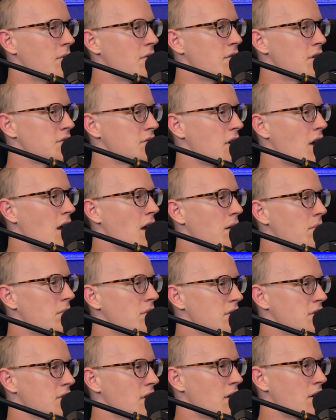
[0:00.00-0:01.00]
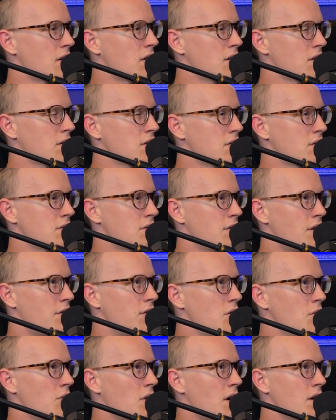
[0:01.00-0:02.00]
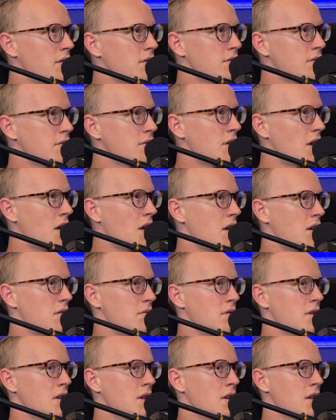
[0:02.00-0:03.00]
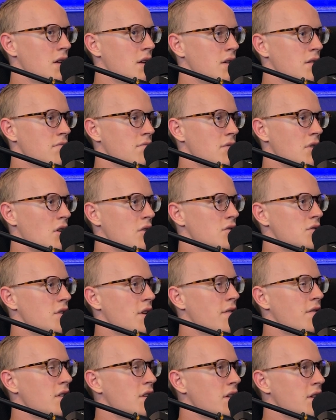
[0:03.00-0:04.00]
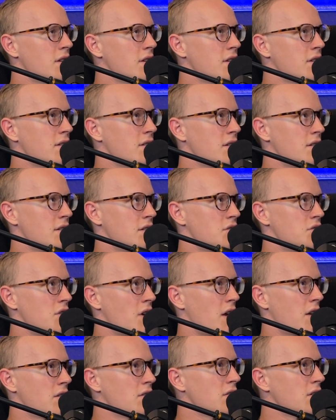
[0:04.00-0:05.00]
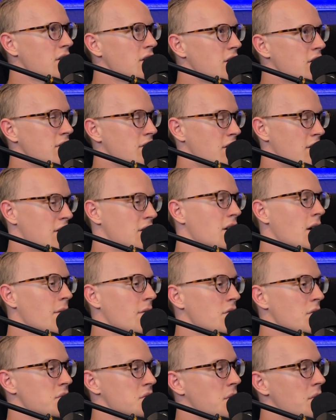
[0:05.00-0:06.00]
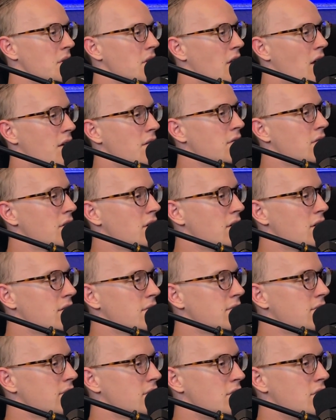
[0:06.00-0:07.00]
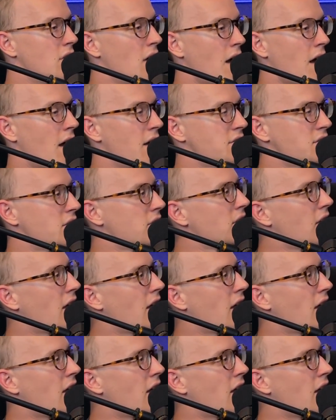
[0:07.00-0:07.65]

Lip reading: of this game, is like, if you want a longevity in it and a channel in it, and coming from somebody that hasn't